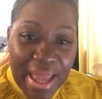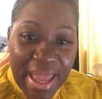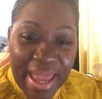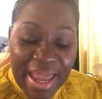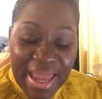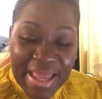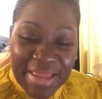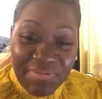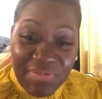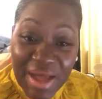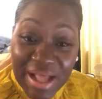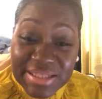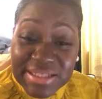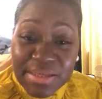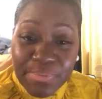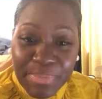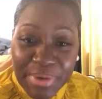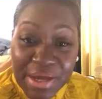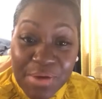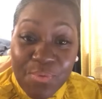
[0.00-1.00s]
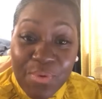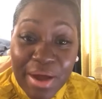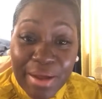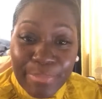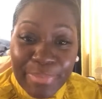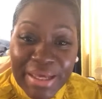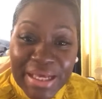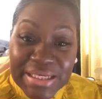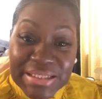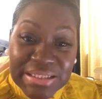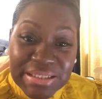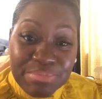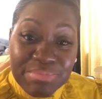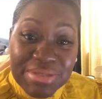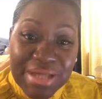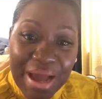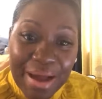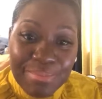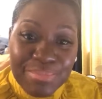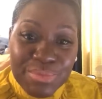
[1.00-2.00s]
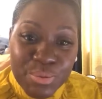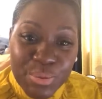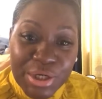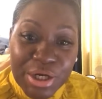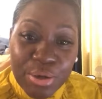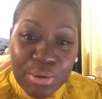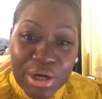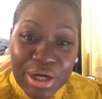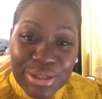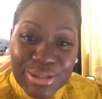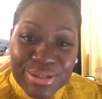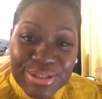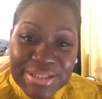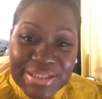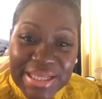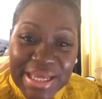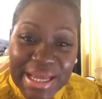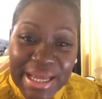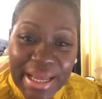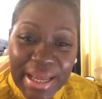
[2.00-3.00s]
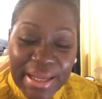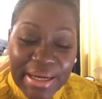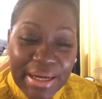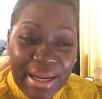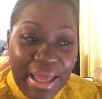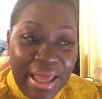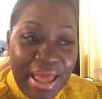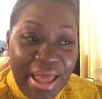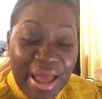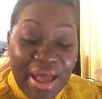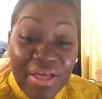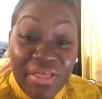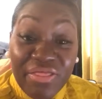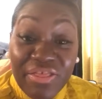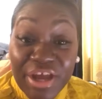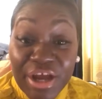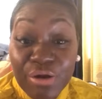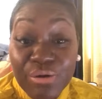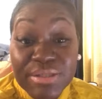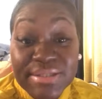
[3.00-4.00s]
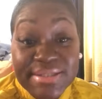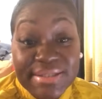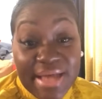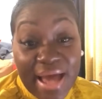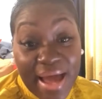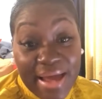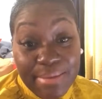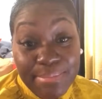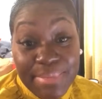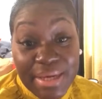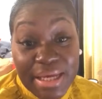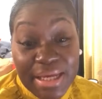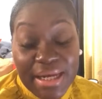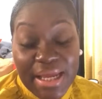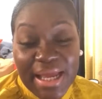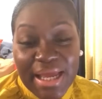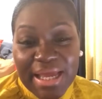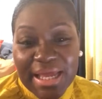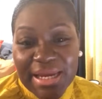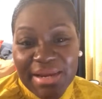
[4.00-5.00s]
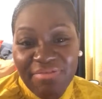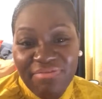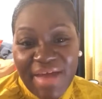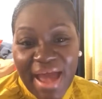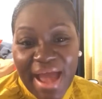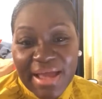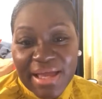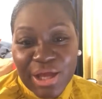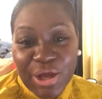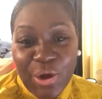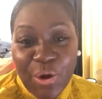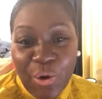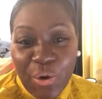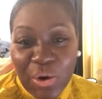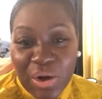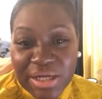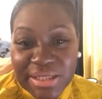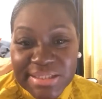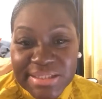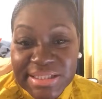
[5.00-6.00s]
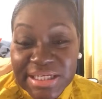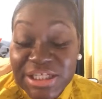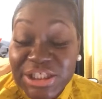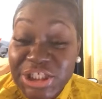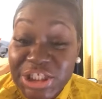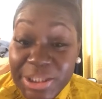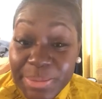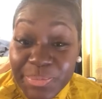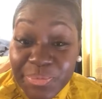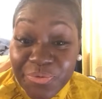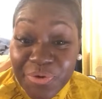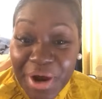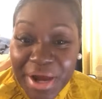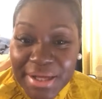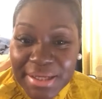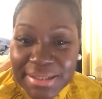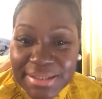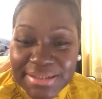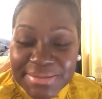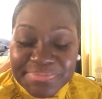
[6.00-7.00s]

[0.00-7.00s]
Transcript: And that's a big one, because sometimes we don't understand their assignment, and that can cause a shipwreck.